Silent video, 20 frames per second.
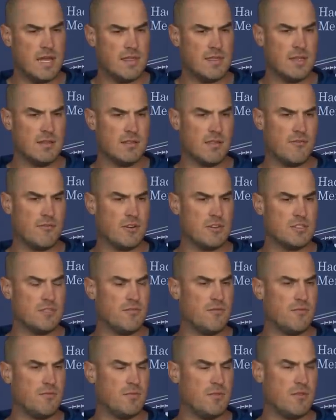I think the
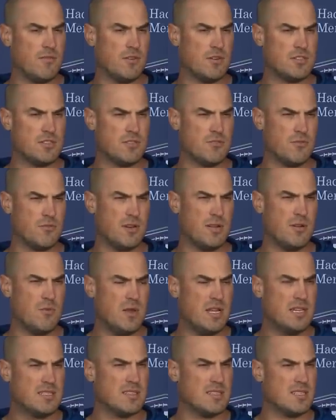first 3
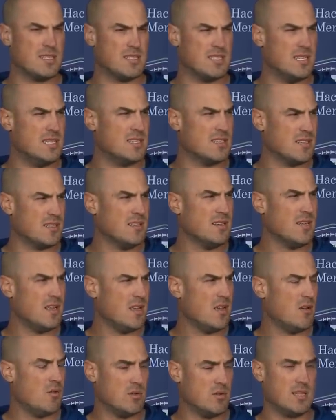weeks of the season
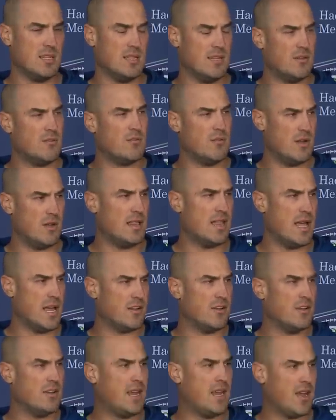was a lot
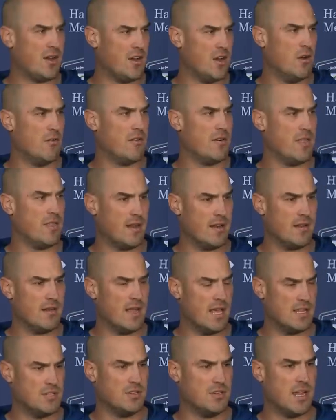of good carryover. Then
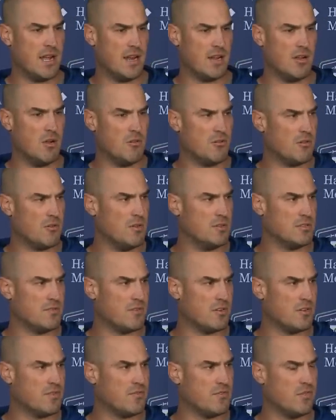as you kind of go through those
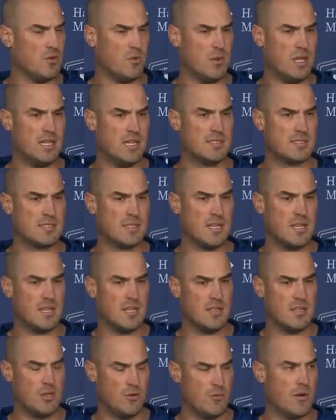first few weeks,
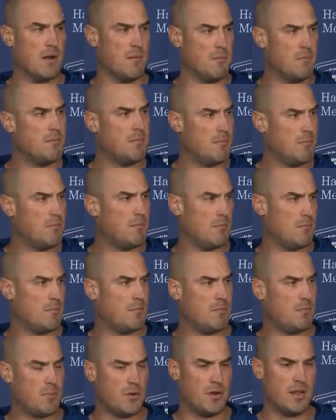you run a
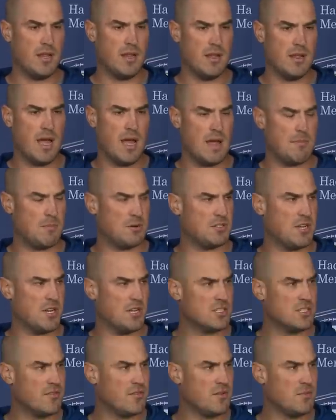pretty high
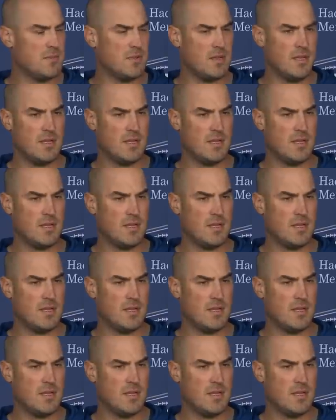percentage of them.